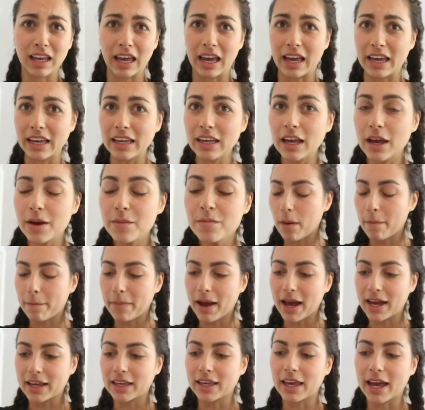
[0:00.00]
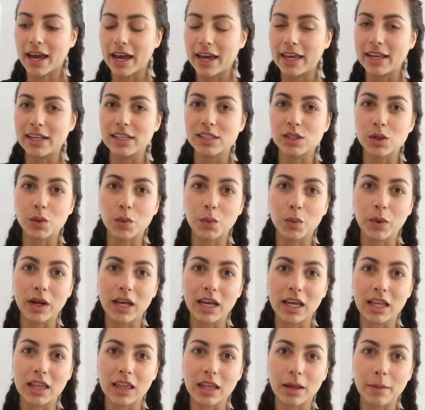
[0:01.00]
okay? Pancakes
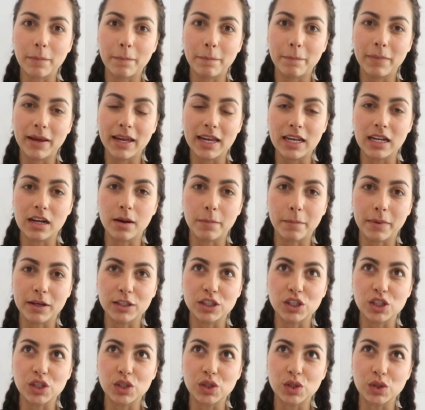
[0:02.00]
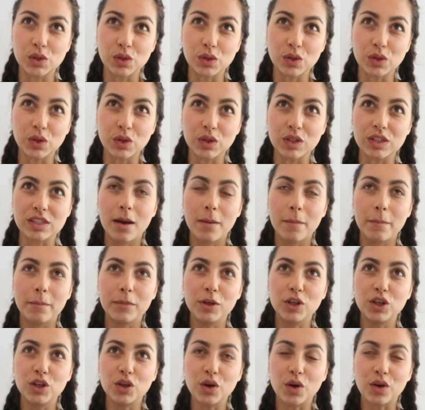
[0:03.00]
with peanut butter sauce,
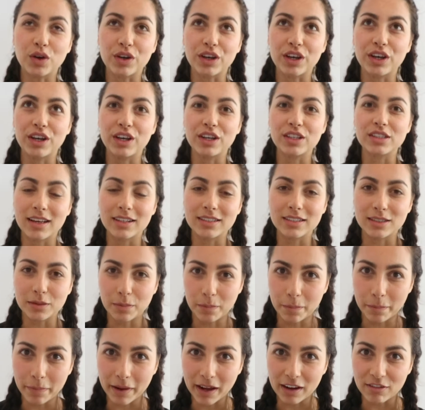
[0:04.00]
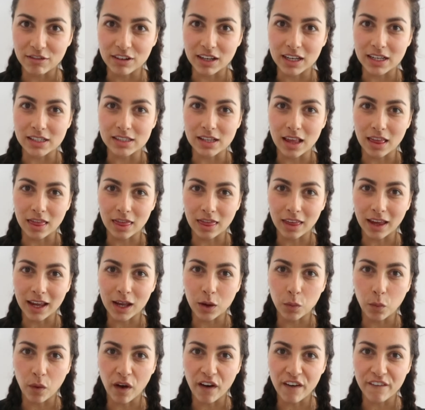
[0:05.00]
yogurt and berries.
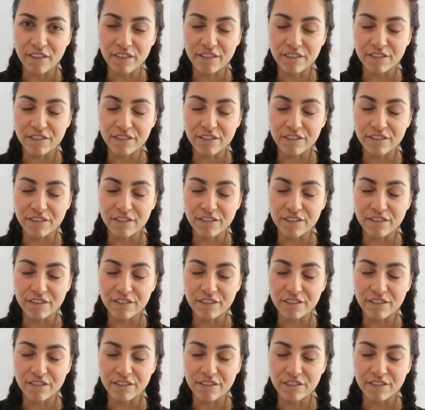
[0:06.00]
They were